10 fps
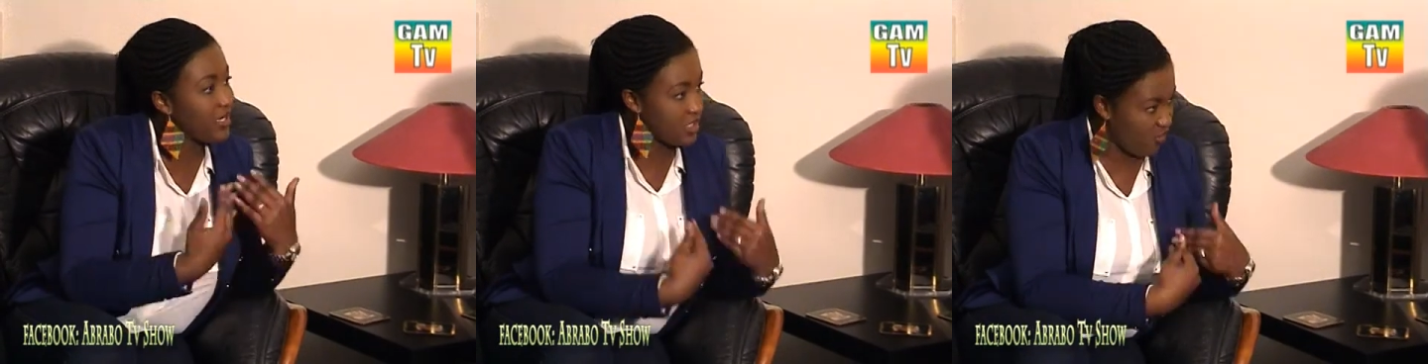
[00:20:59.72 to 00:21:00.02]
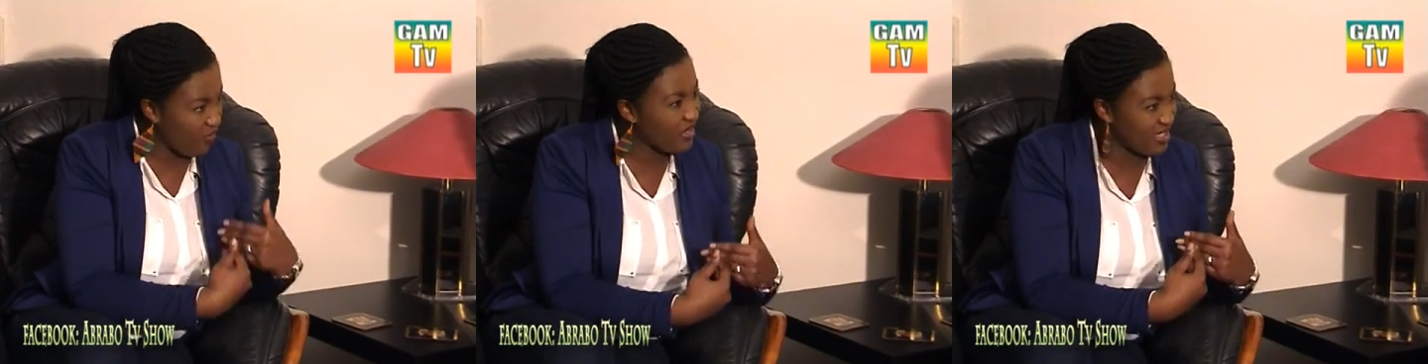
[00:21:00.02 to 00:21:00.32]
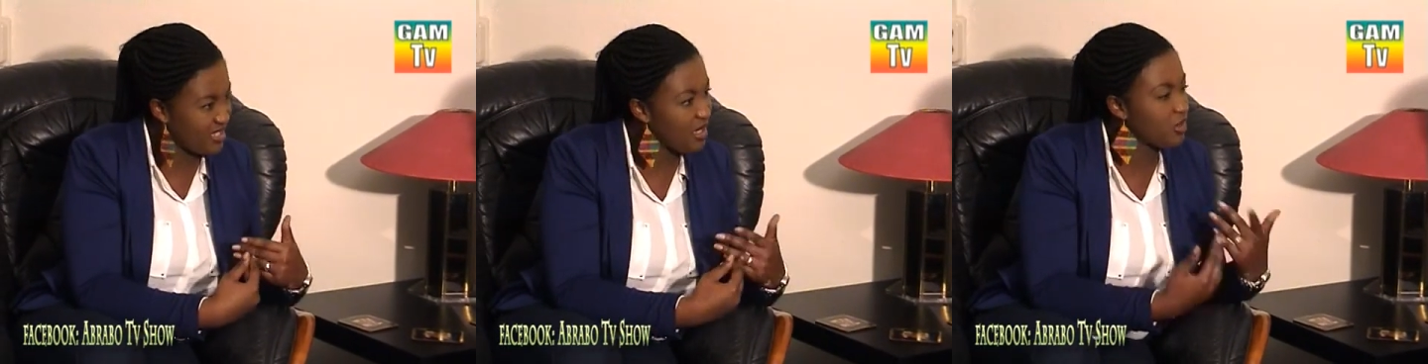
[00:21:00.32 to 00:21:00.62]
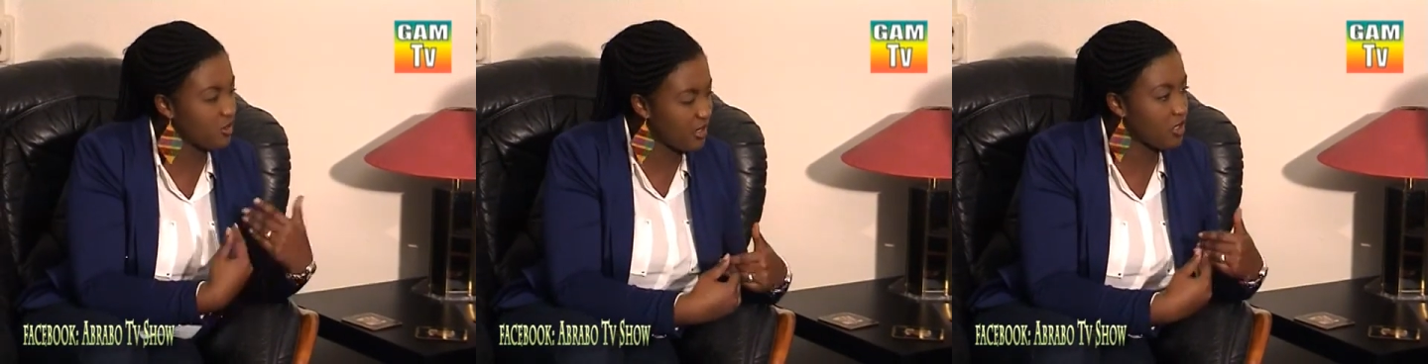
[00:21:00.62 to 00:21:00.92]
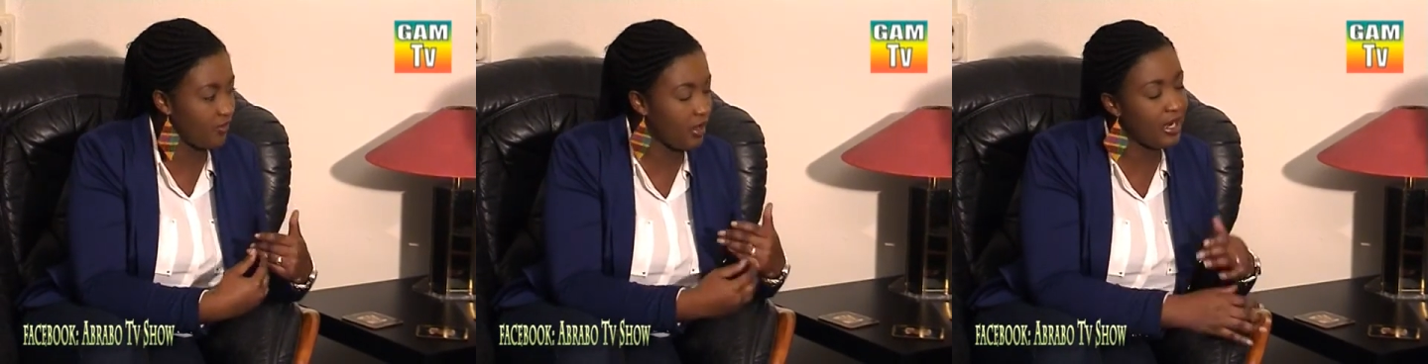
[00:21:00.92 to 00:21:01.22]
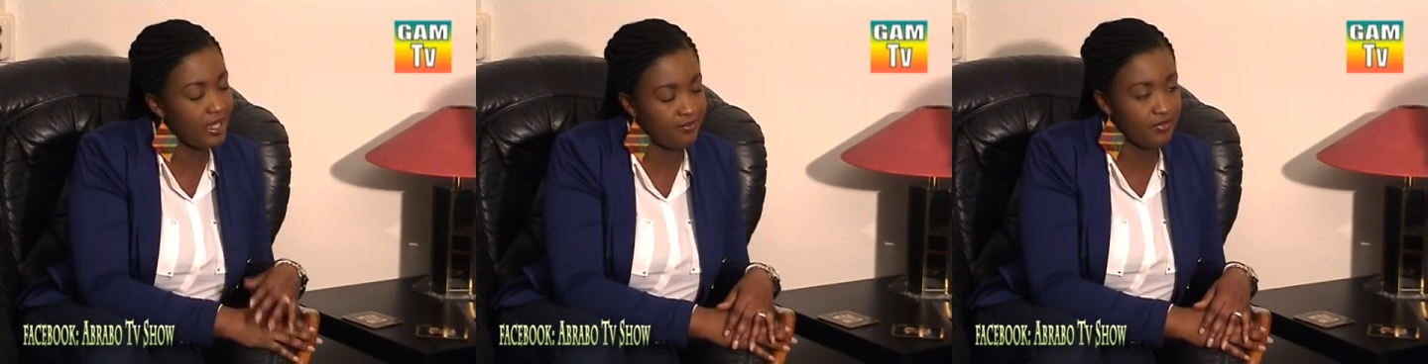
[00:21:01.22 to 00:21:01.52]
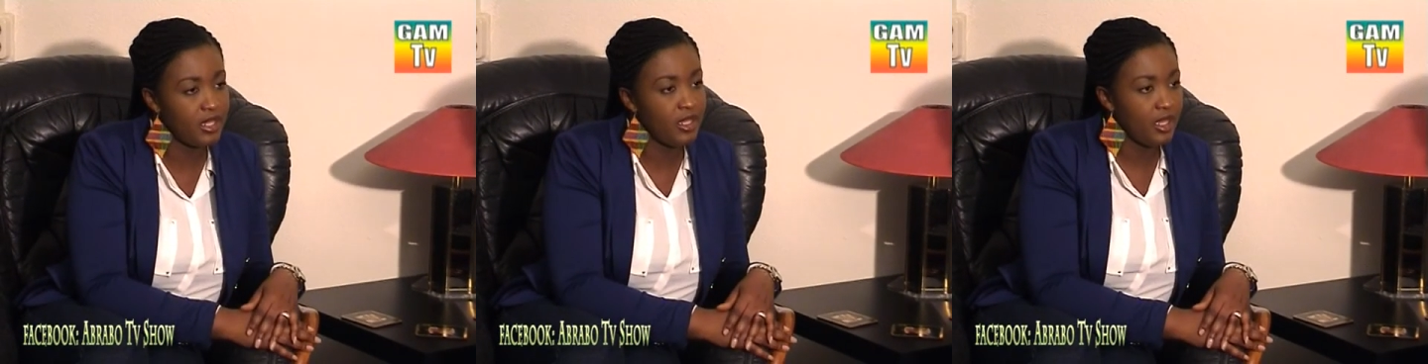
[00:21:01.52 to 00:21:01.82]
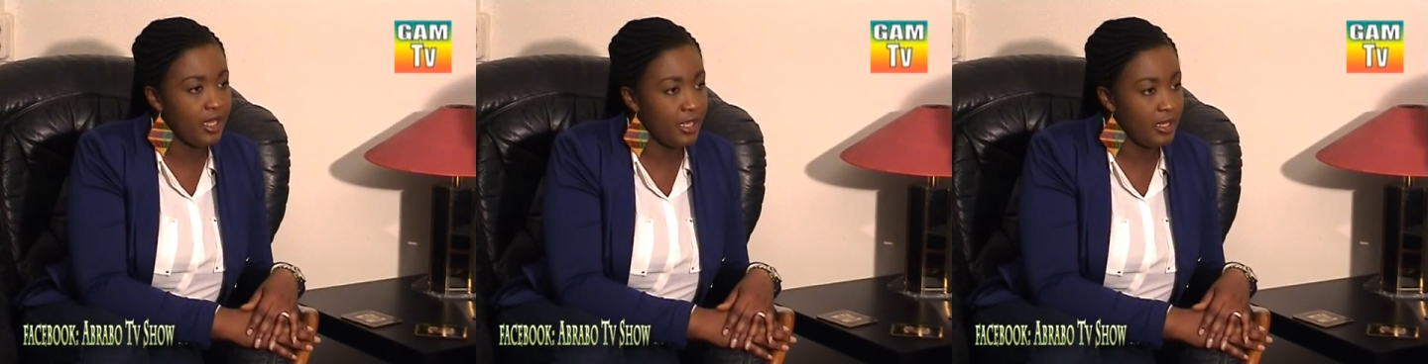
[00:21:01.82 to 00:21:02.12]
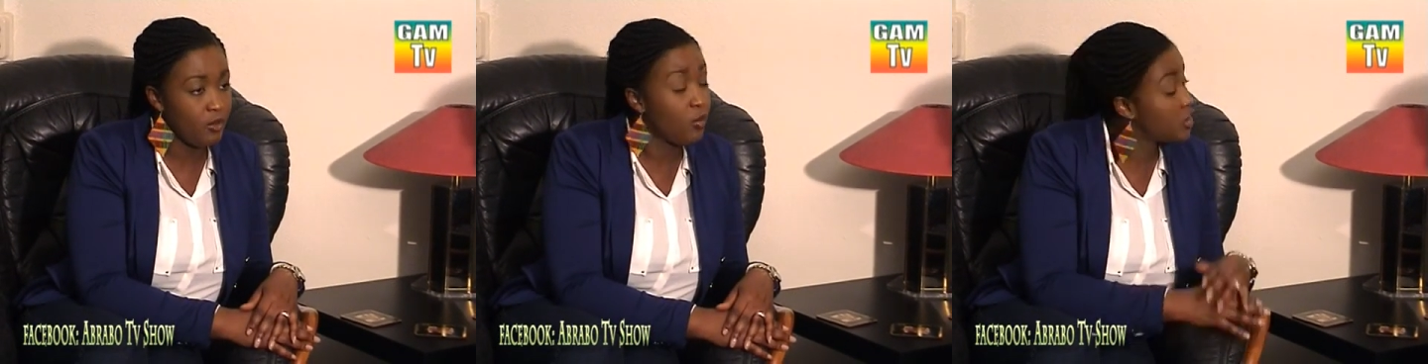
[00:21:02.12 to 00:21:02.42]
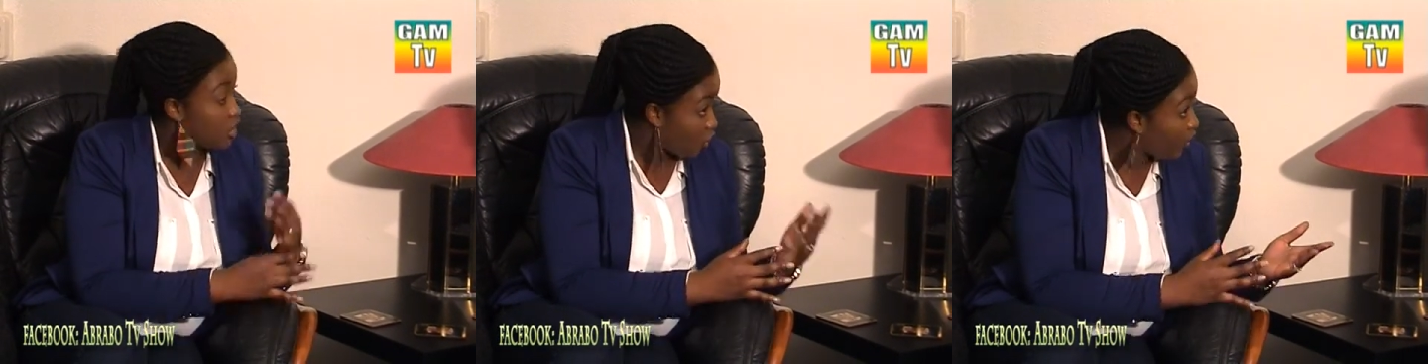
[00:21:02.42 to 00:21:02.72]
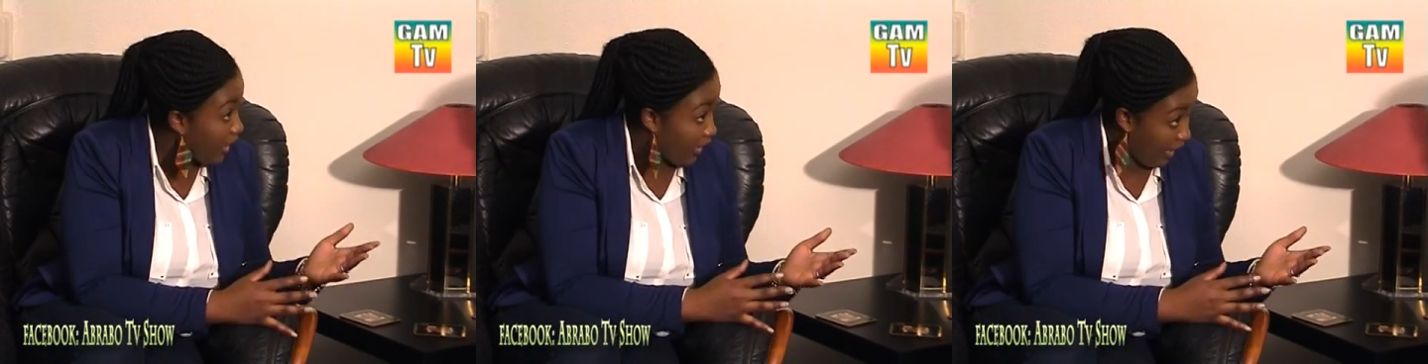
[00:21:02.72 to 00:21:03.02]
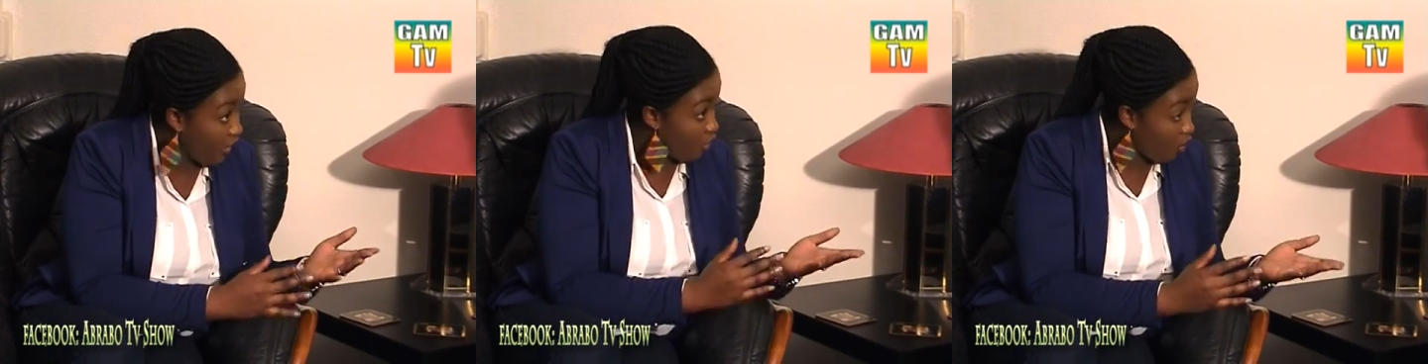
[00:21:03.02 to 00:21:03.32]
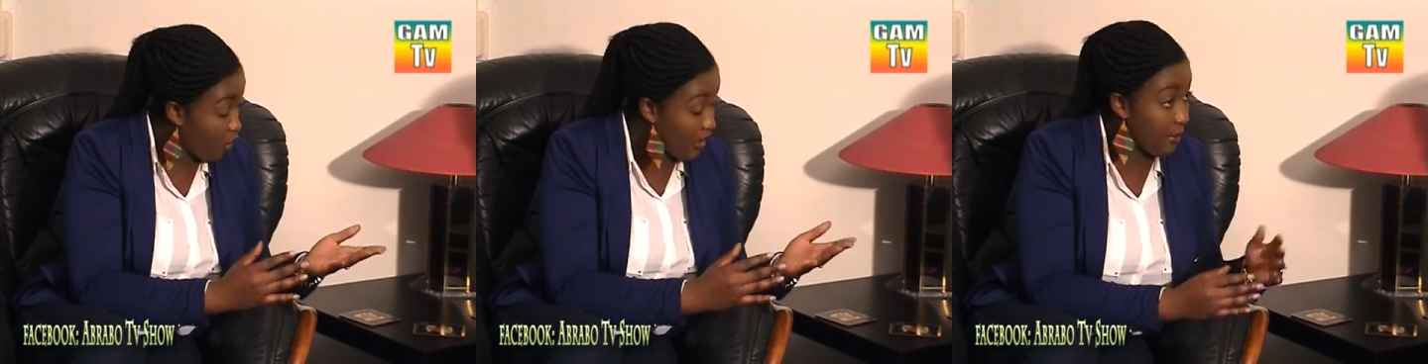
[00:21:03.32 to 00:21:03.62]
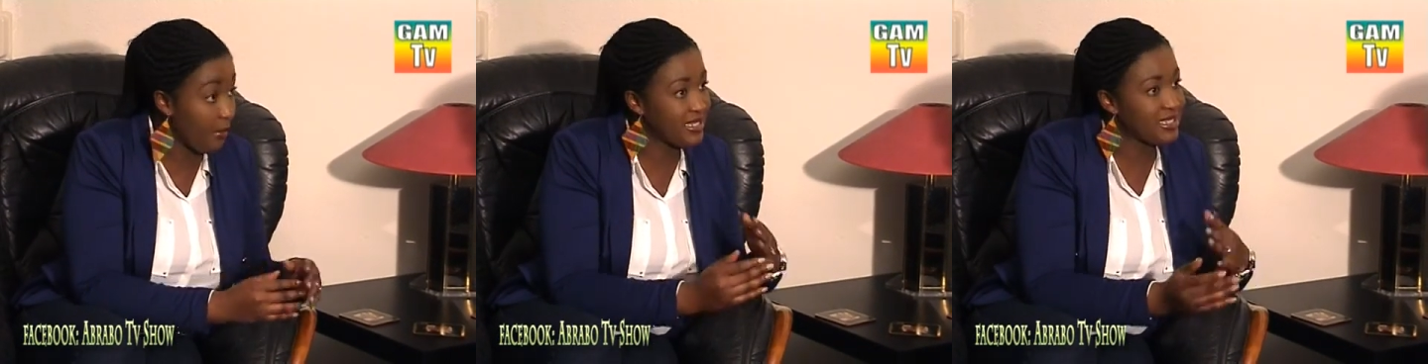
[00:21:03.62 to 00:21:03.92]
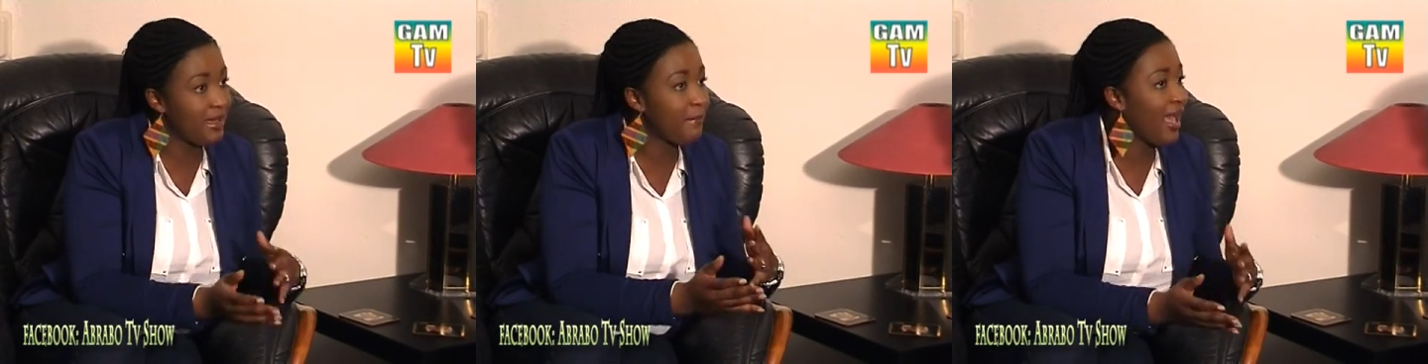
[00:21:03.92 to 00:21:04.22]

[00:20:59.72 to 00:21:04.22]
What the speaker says: part of our system, it was part of our life, which is okay. I don't condemn. But